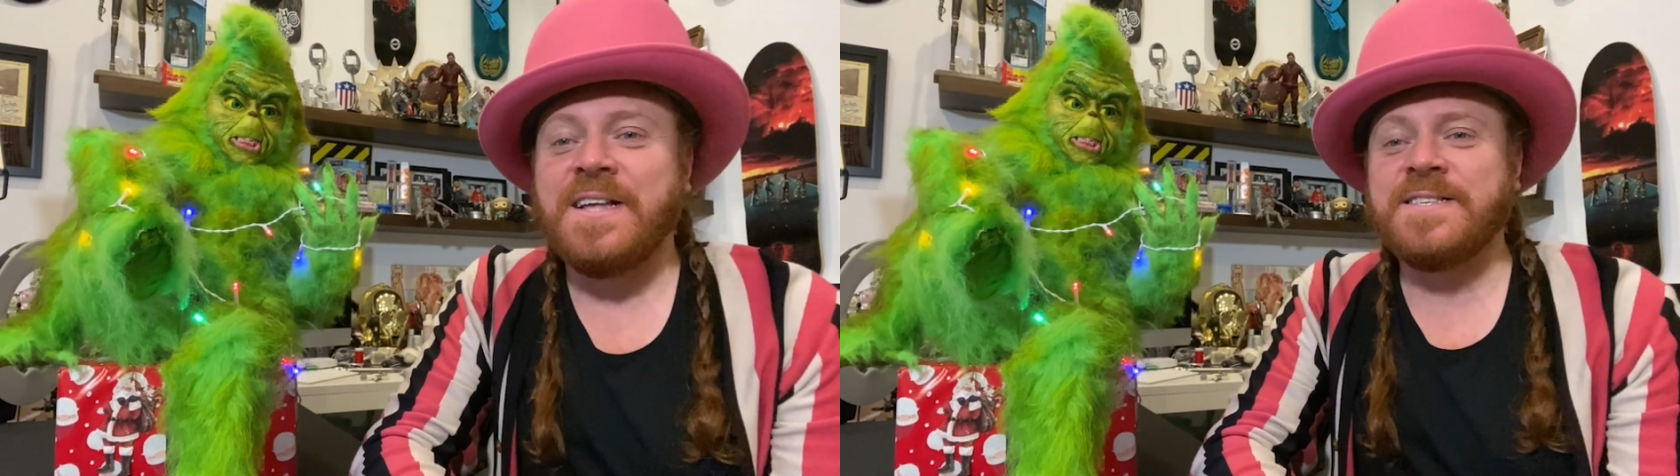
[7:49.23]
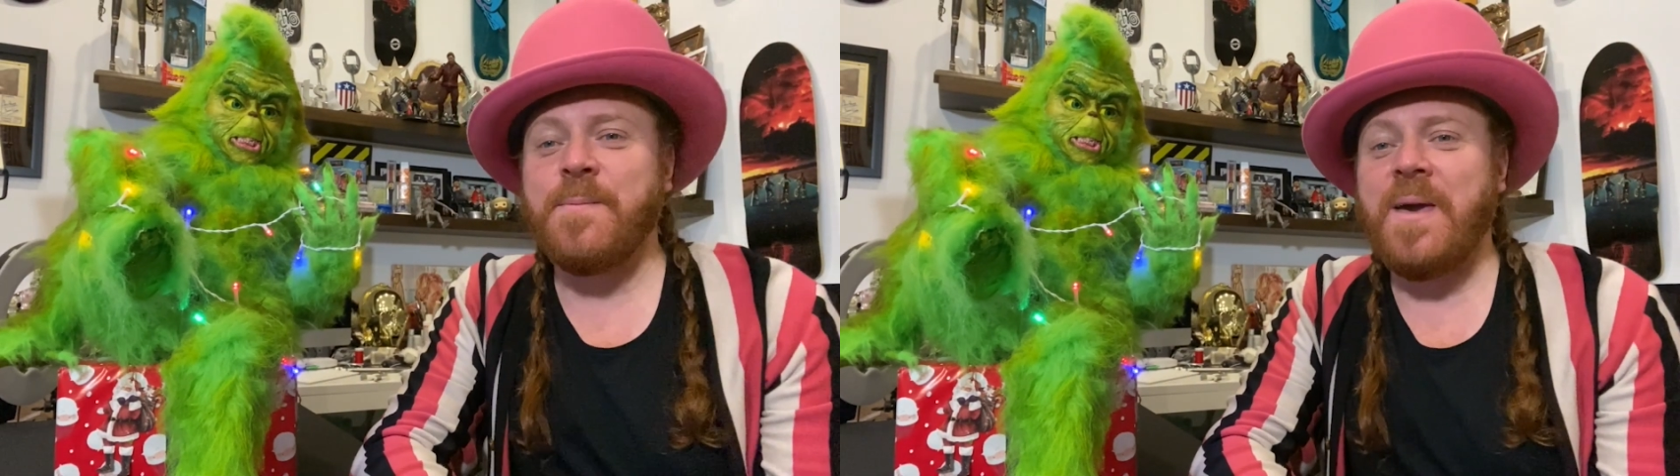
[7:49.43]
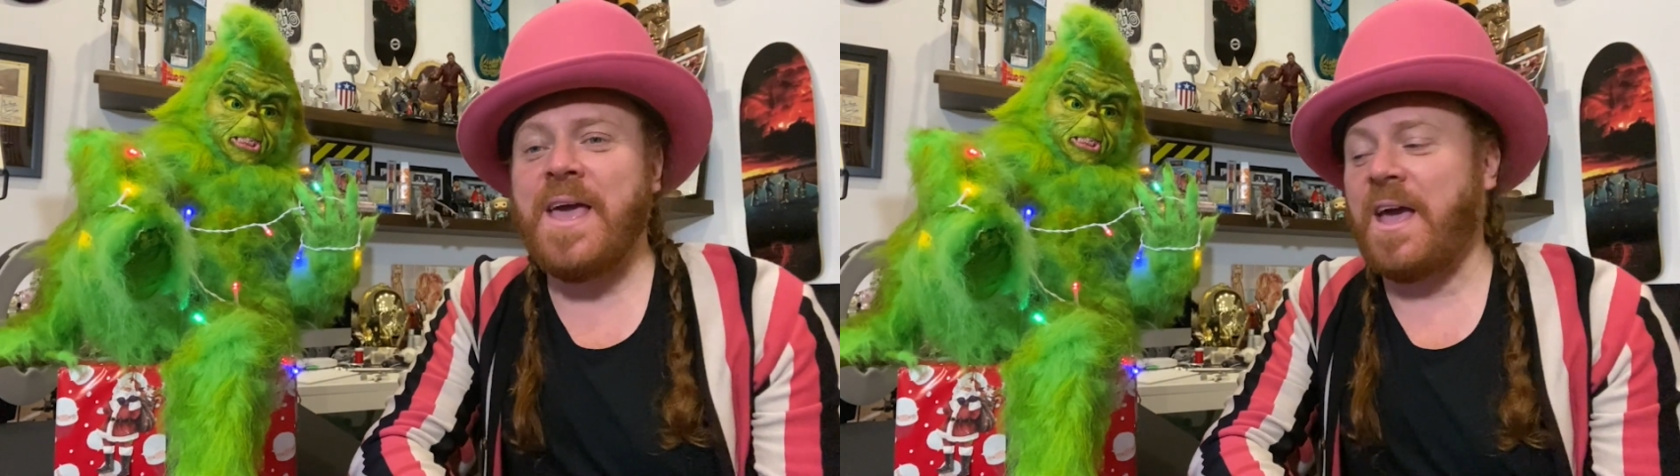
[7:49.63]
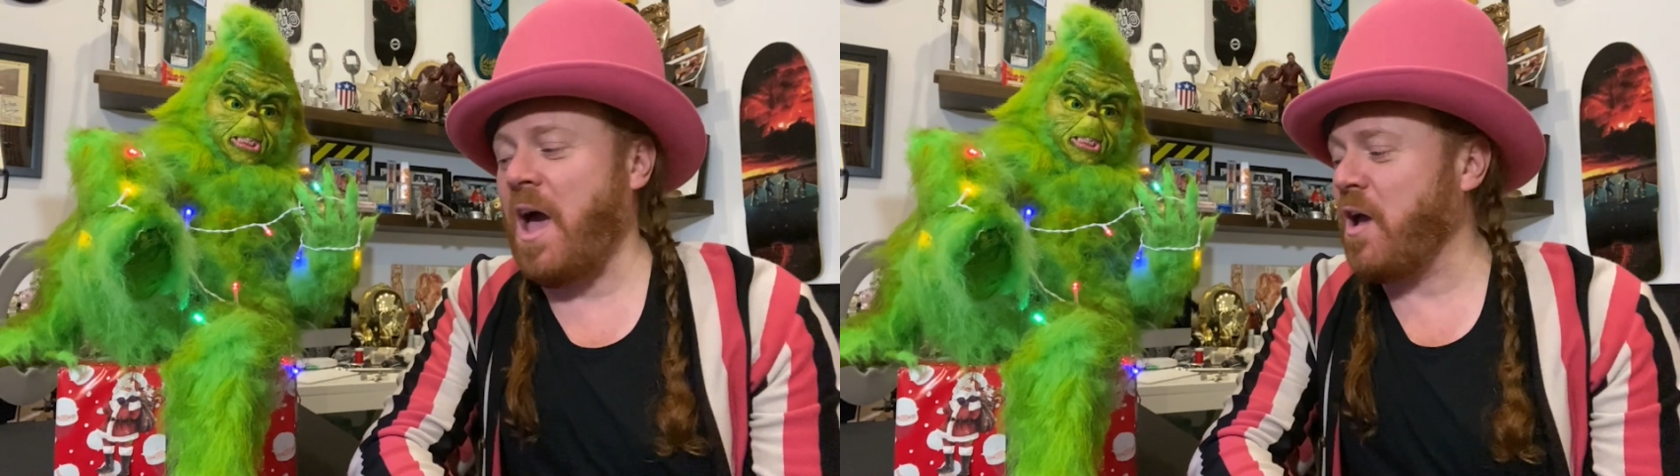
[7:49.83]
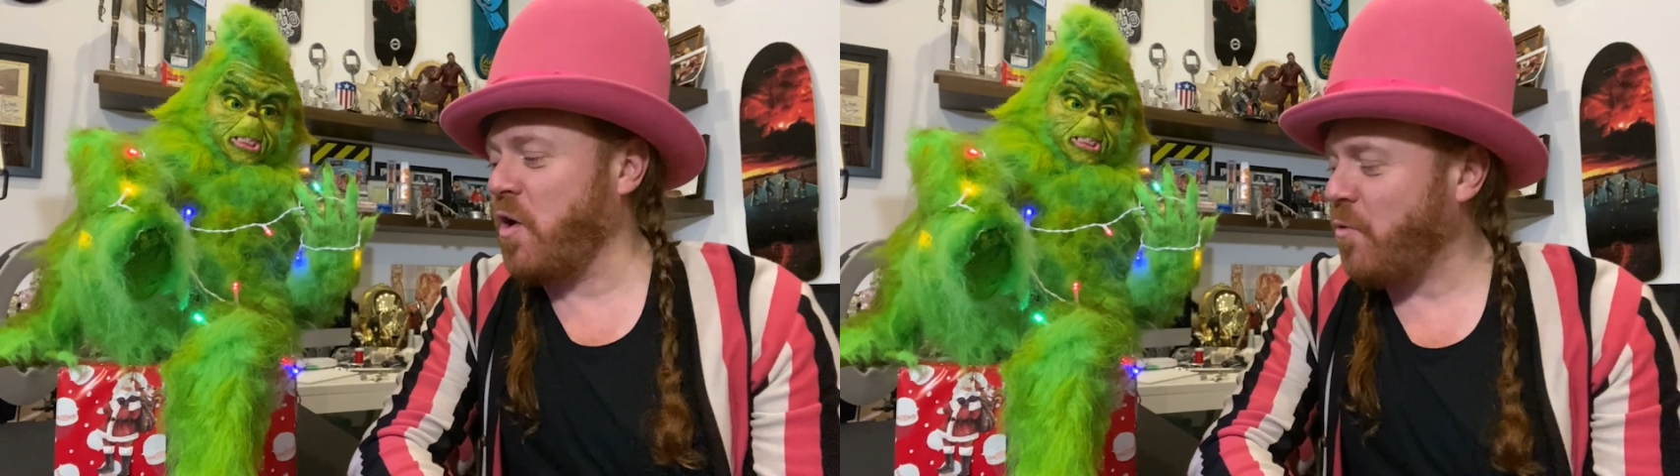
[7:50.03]
to make
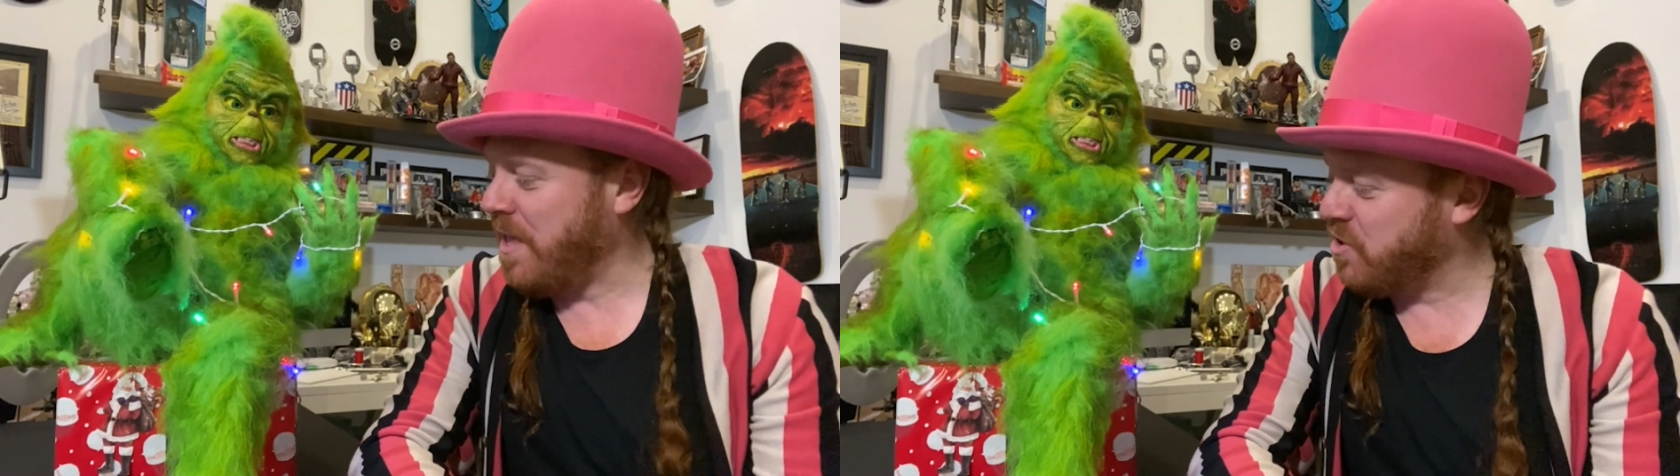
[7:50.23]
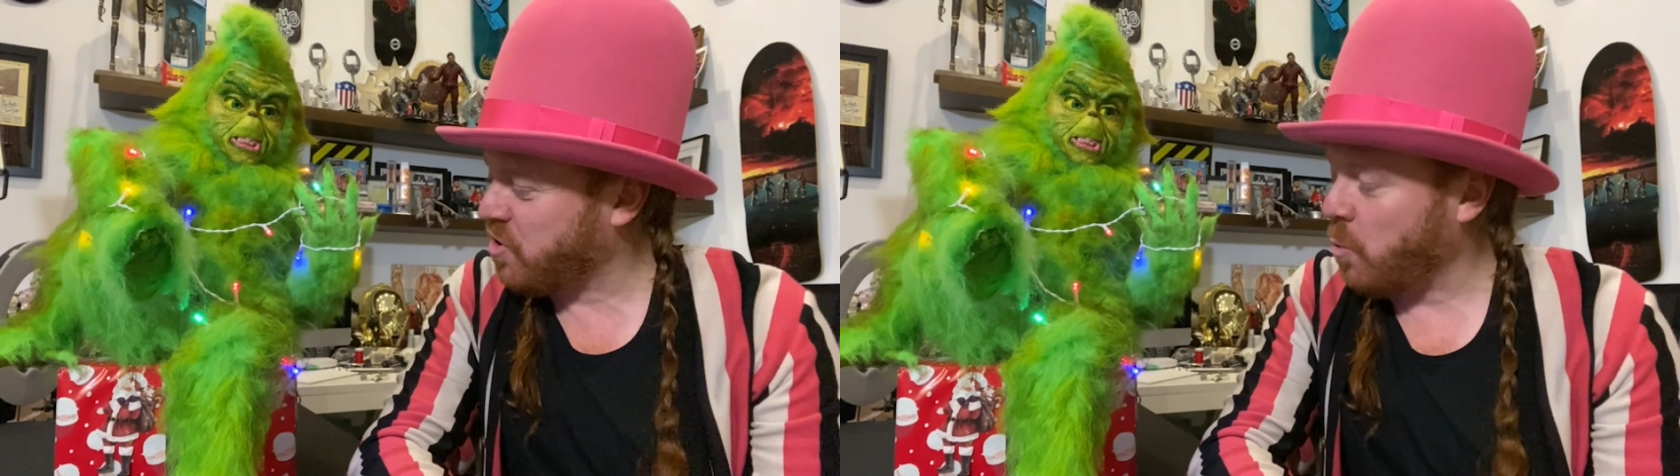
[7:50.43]
a Grinch,